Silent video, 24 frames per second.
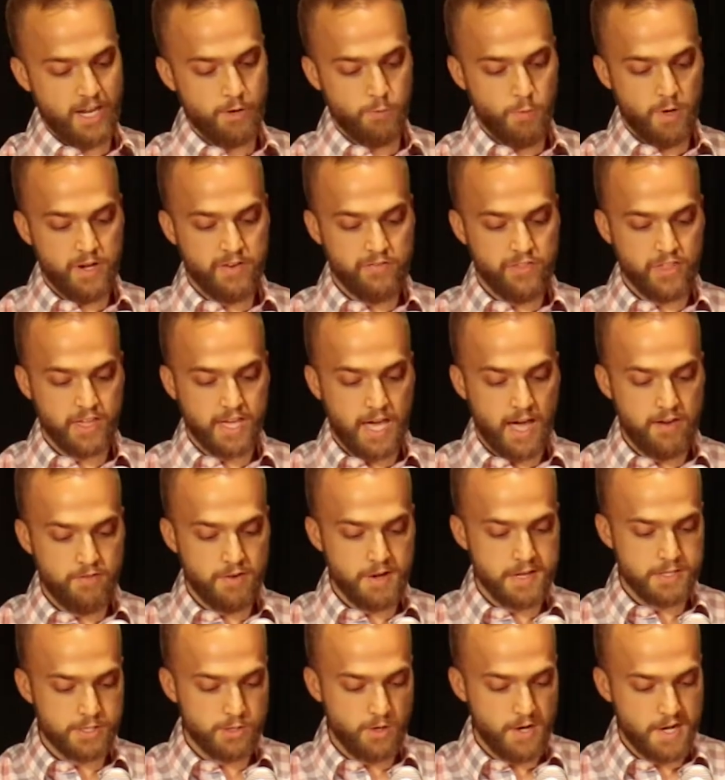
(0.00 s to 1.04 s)
And one of the
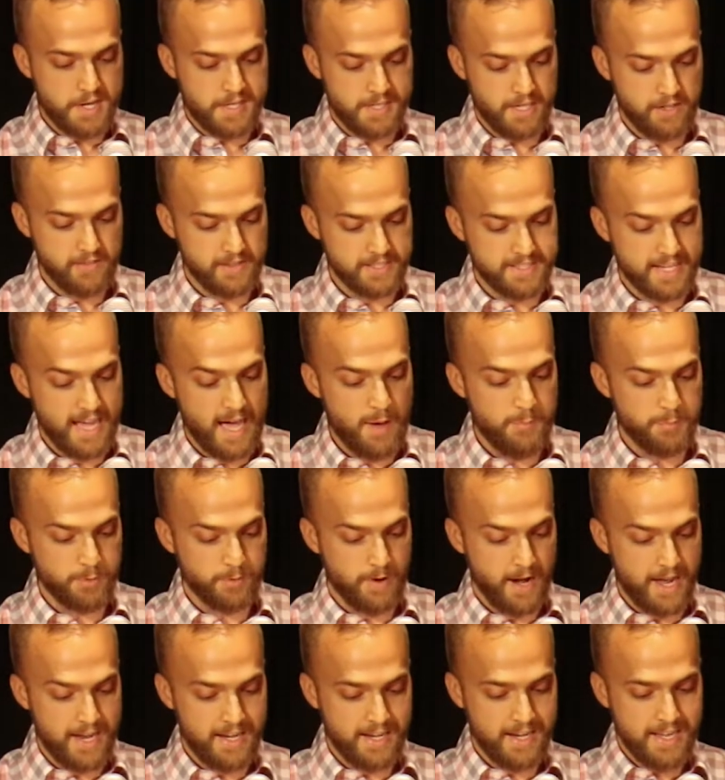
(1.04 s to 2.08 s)
cover stories near the top
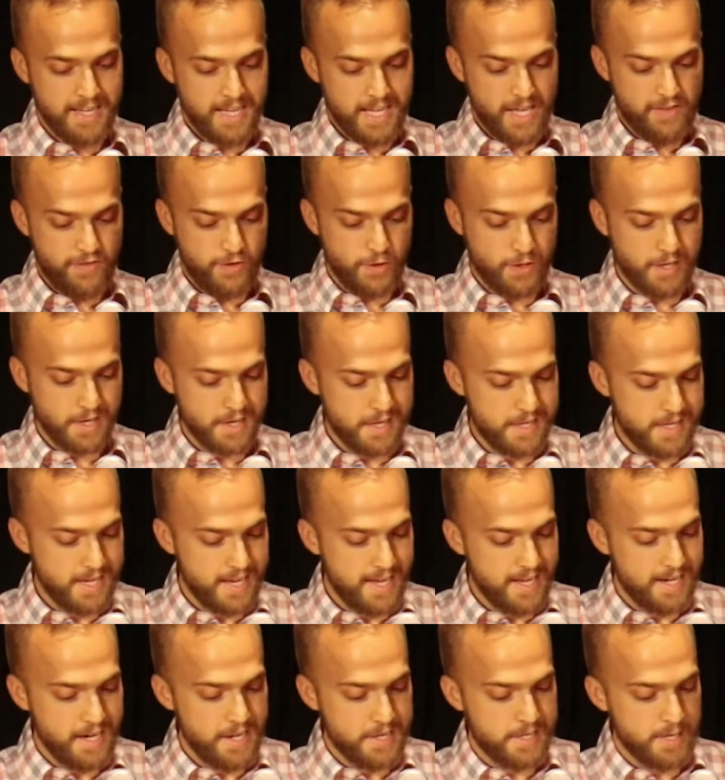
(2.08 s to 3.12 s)
right, if you can see
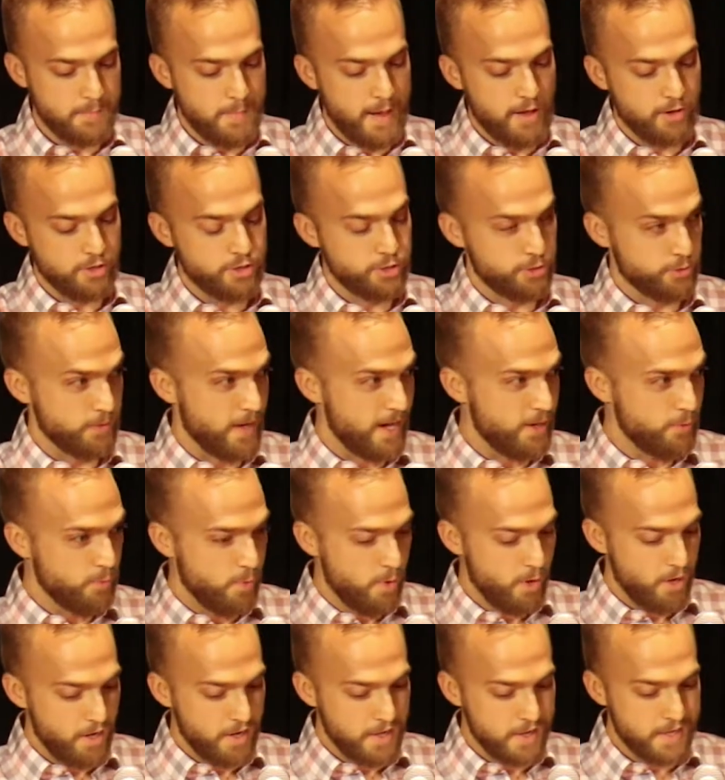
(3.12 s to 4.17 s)
it, is about trade
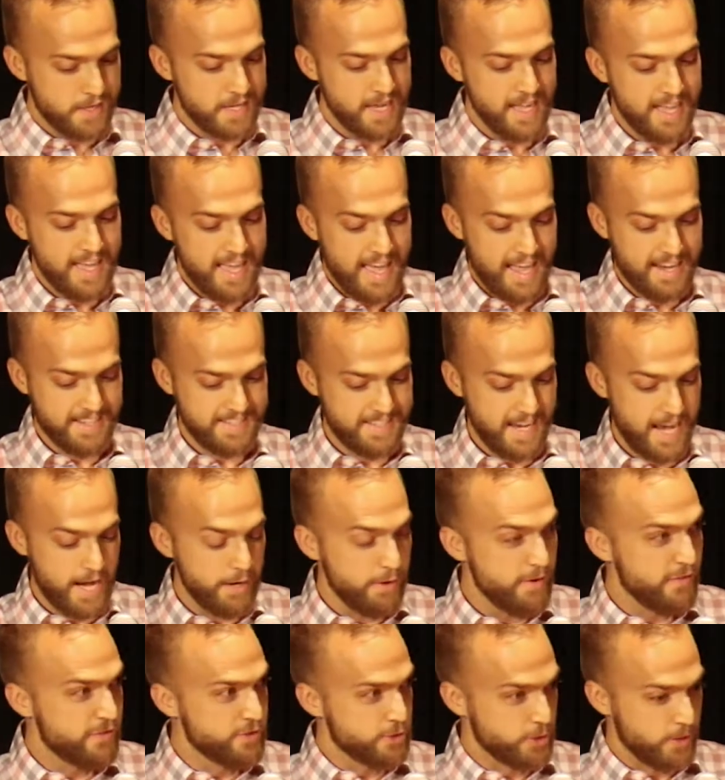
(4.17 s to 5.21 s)
wars and
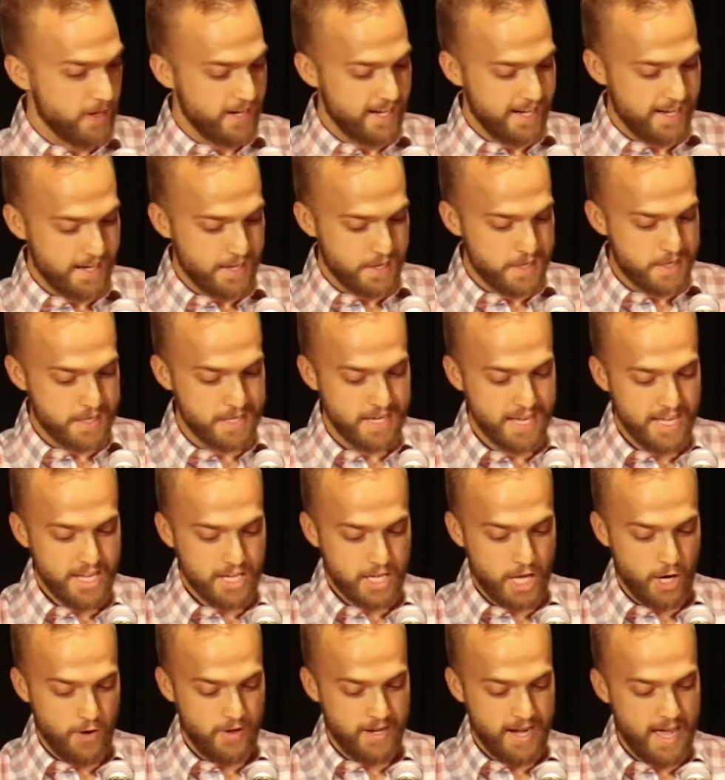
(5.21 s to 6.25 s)
tariff treaties
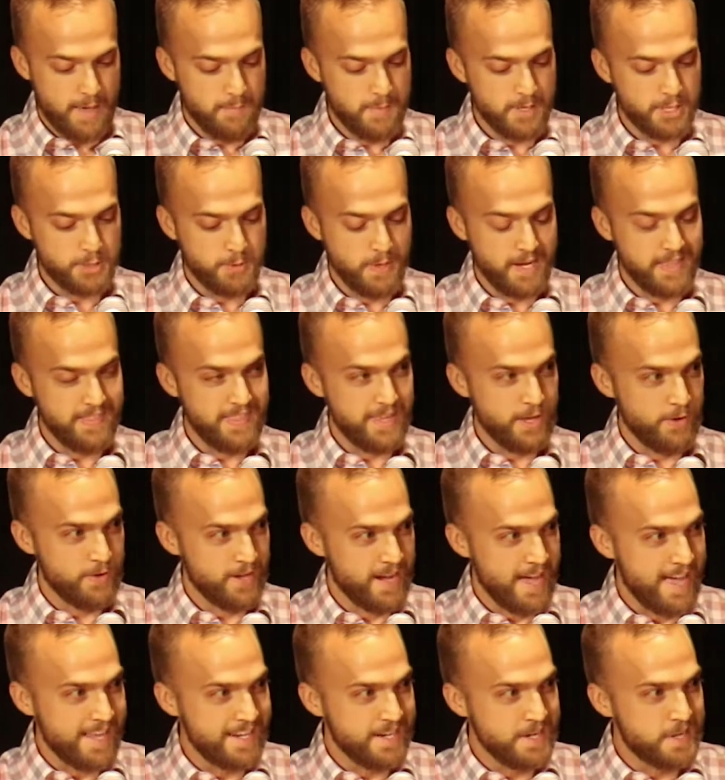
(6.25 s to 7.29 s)
going on between the
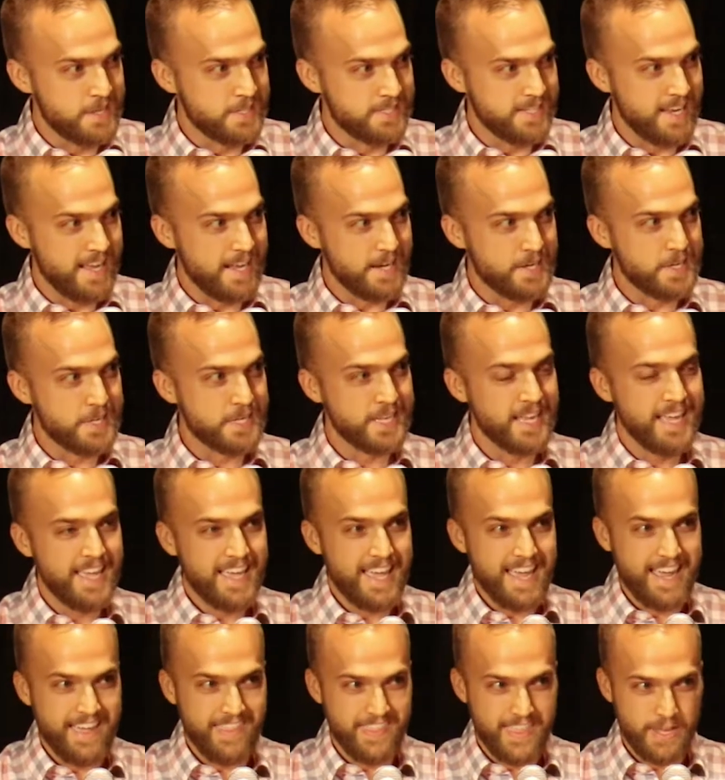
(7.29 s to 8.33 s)
United States
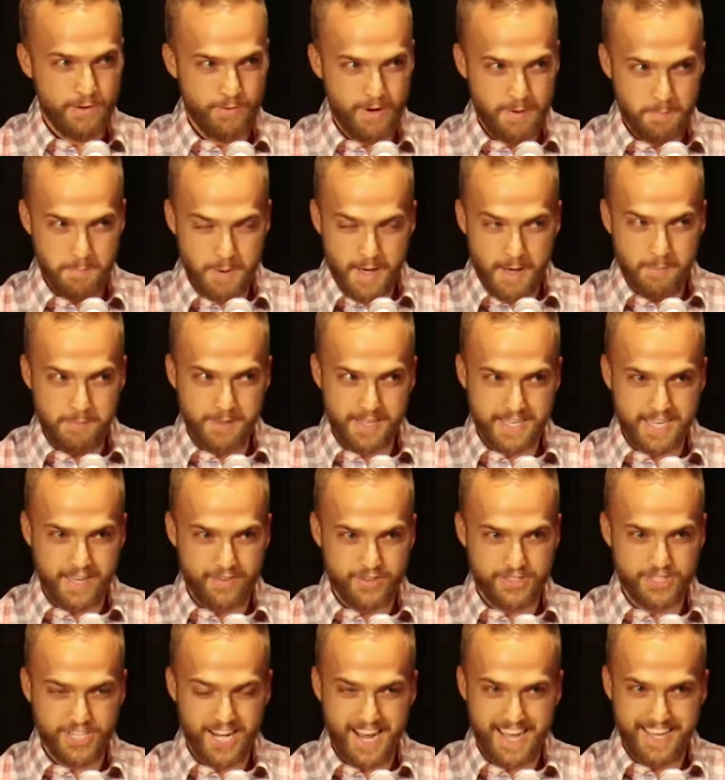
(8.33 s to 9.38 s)
and the Republic
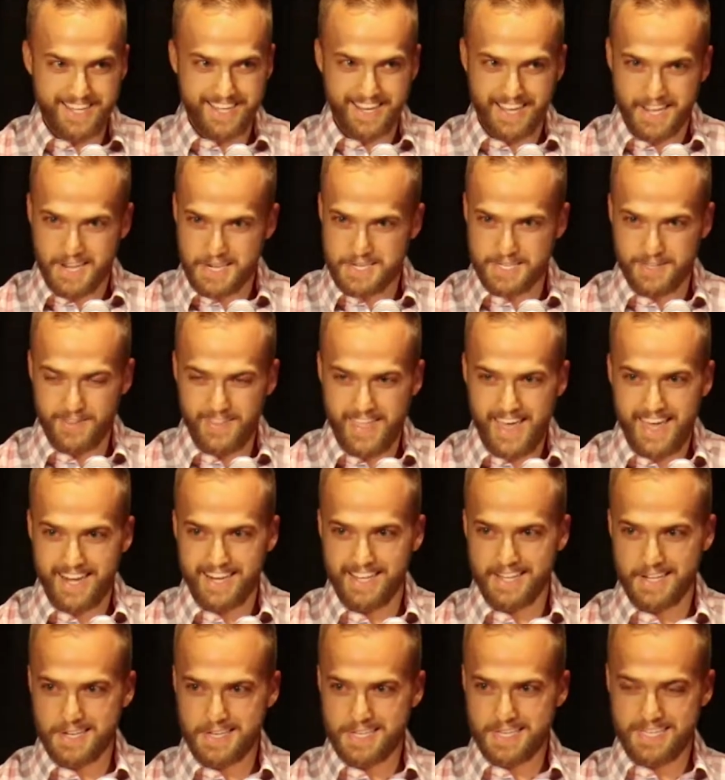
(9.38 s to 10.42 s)
of China. So that
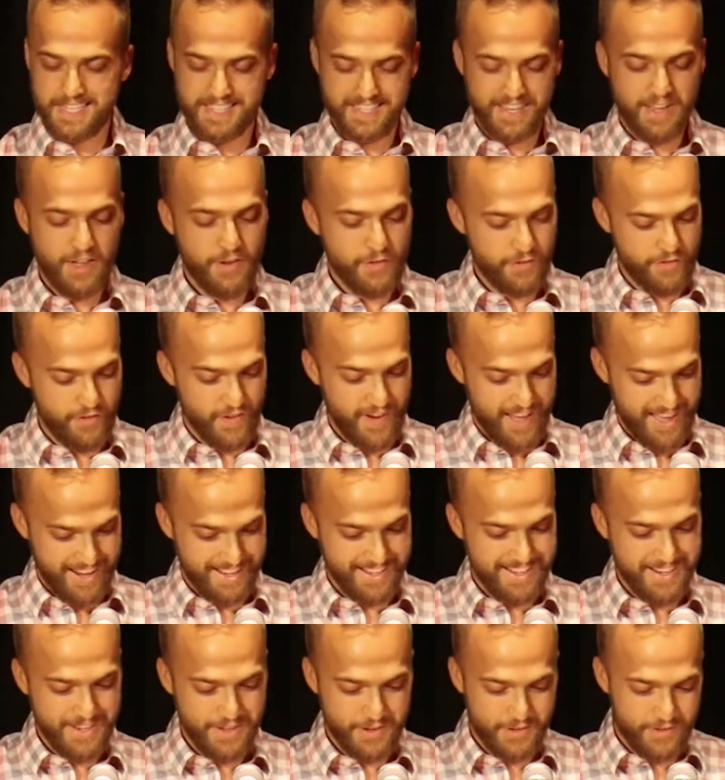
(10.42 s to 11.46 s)
is
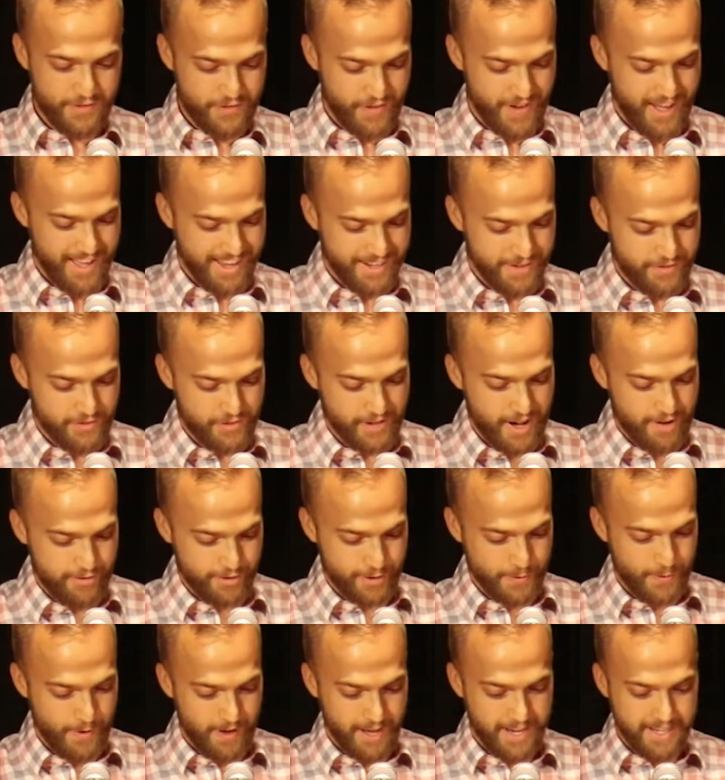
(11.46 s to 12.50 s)
fun for
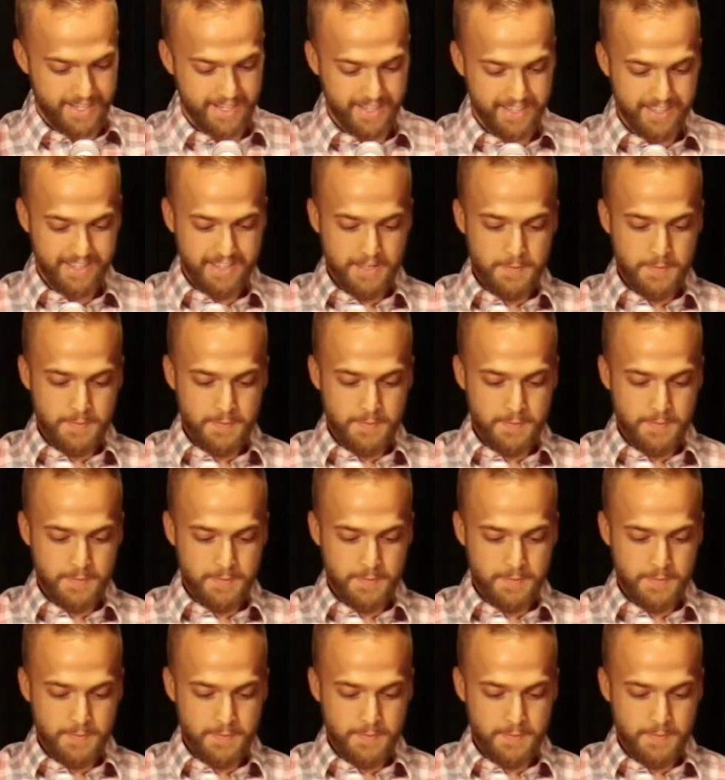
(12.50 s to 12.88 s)
everyone.